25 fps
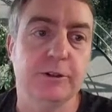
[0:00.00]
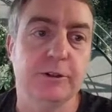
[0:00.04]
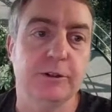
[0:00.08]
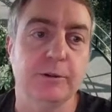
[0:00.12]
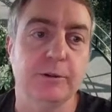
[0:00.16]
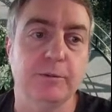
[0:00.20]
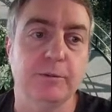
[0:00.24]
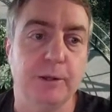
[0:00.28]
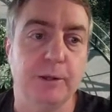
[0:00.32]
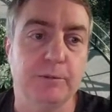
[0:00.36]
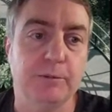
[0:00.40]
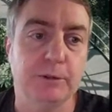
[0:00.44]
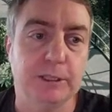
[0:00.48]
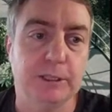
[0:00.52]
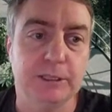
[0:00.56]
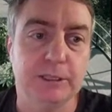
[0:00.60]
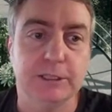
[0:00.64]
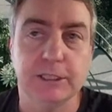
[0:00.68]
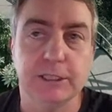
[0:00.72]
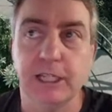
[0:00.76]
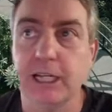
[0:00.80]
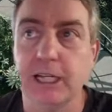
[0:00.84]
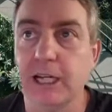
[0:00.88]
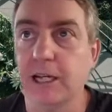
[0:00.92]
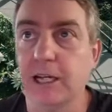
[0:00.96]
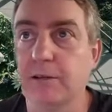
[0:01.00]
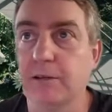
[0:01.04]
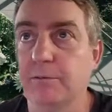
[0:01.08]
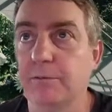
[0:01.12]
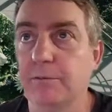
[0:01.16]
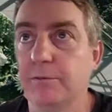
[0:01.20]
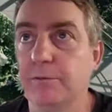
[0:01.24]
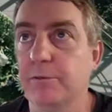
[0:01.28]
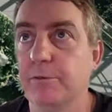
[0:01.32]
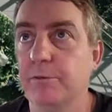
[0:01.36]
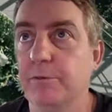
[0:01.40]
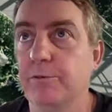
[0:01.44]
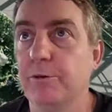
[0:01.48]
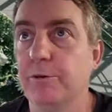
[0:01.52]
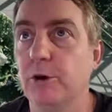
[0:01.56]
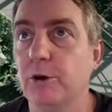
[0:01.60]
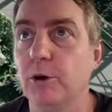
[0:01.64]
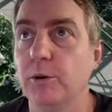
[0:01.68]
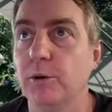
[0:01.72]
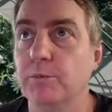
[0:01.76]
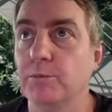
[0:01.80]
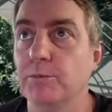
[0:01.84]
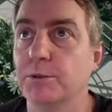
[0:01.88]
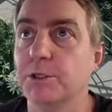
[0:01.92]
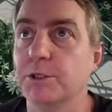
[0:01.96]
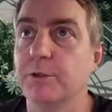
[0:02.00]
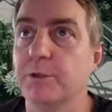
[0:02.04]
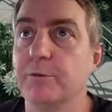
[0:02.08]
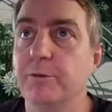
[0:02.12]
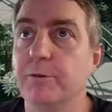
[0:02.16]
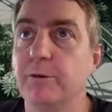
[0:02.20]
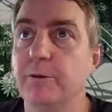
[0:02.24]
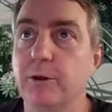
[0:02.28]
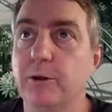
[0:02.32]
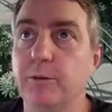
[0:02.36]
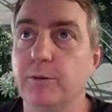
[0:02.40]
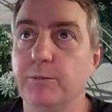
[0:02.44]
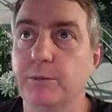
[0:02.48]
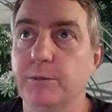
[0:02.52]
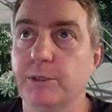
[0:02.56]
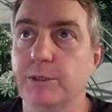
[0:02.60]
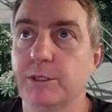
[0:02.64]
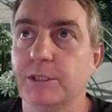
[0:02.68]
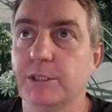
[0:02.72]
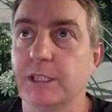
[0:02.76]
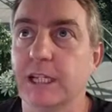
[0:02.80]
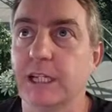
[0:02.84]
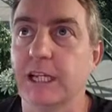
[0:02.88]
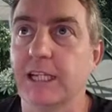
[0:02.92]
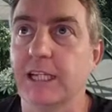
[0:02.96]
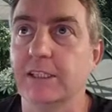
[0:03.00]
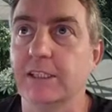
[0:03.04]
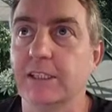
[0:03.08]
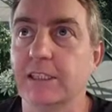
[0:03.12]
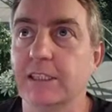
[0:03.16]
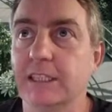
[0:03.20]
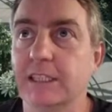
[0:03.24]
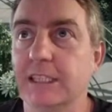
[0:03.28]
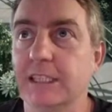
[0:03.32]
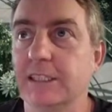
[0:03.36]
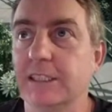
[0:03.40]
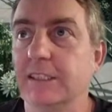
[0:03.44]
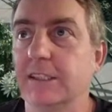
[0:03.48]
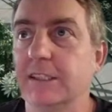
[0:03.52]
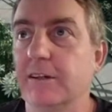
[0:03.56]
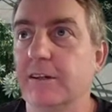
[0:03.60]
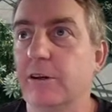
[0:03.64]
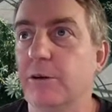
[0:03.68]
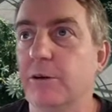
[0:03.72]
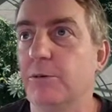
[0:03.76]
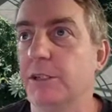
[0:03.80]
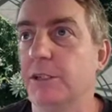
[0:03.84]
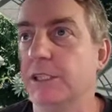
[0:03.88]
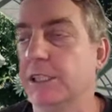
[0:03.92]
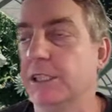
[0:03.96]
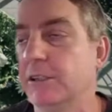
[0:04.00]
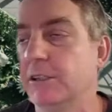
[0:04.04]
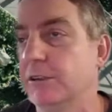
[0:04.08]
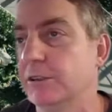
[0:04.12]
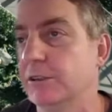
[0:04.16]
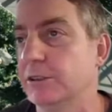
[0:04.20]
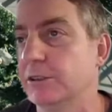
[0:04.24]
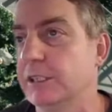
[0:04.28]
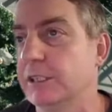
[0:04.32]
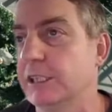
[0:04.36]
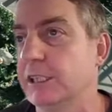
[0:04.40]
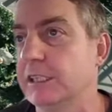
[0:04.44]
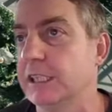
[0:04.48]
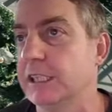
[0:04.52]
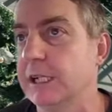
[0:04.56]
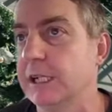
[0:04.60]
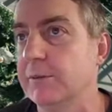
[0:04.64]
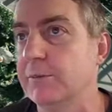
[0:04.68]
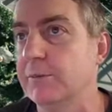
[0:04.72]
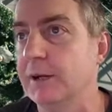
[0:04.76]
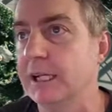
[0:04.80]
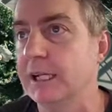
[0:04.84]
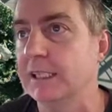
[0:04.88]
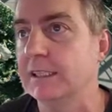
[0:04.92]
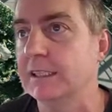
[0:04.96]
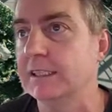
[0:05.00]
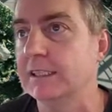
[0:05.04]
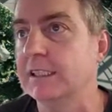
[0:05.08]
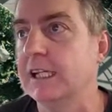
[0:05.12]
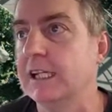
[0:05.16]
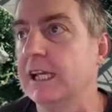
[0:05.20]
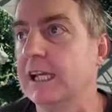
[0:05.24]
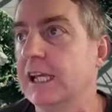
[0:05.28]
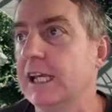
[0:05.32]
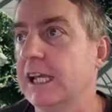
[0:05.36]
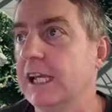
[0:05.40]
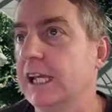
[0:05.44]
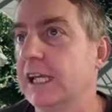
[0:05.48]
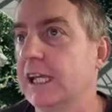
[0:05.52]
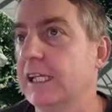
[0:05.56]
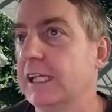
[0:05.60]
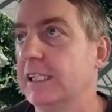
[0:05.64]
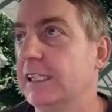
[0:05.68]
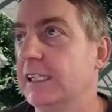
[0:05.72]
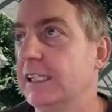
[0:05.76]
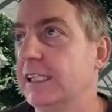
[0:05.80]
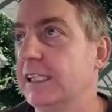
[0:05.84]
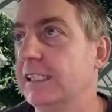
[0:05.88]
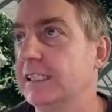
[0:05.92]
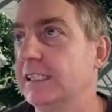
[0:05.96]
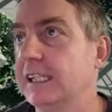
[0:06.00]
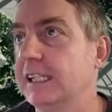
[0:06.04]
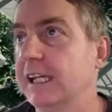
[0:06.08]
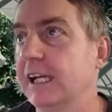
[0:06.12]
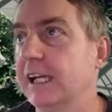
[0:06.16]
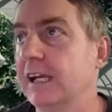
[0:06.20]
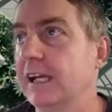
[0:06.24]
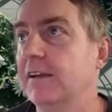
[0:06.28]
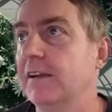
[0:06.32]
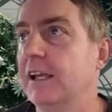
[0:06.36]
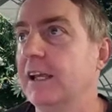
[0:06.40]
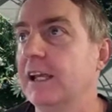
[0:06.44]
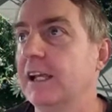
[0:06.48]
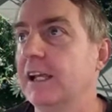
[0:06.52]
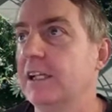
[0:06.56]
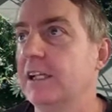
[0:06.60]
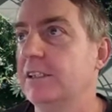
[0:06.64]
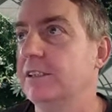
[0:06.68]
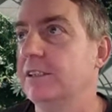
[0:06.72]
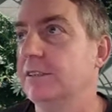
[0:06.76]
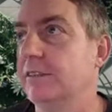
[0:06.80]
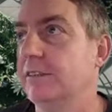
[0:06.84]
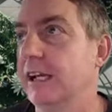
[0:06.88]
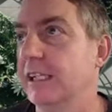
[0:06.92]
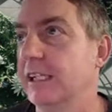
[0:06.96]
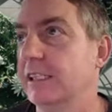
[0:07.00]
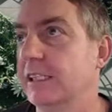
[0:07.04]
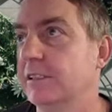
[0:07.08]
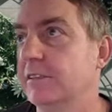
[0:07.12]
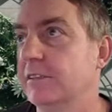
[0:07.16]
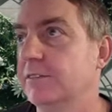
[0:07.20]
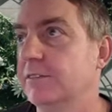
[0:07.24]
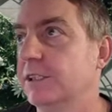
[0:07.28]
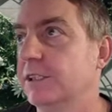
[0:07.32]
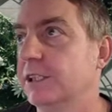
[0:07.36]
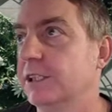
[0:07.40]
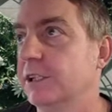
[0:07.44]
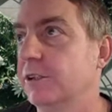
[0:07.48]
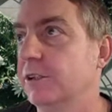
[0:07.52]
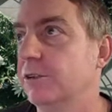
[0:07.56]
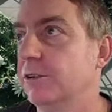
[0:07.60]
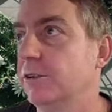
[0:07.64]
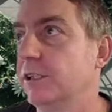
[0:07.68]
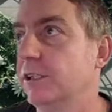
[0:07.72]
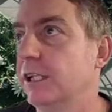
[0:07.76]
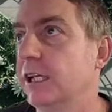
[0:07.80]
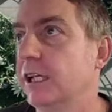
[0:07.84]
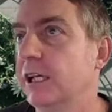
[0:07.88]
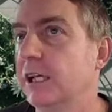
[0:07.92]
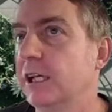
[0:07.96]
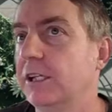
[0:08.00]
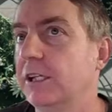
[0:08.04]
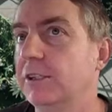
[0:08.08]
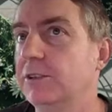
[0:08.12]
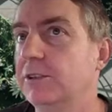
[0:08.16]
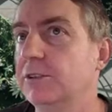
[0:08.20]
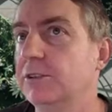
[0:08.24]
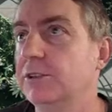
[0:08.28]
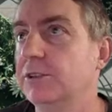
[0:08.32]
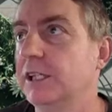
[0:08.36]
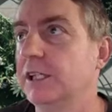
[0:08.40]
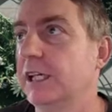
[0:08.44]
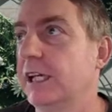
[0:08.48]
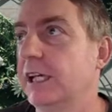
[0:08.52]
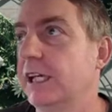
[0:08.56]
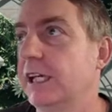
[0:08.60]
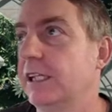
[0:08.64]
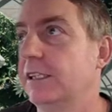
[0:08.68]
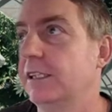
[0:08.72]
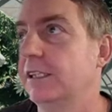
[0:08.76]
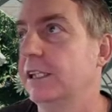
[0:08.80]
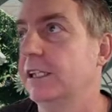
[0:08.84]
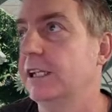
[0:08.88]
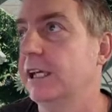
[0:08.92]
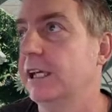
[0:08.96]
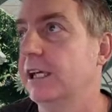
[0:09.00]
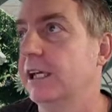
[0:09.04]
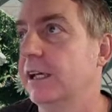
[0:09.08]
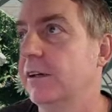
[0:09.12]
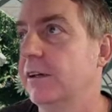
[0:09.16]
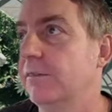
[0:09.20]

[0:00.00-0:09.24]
for the moment, forms. So forms, as I said, are a window onto the database, and these are interactive. So you can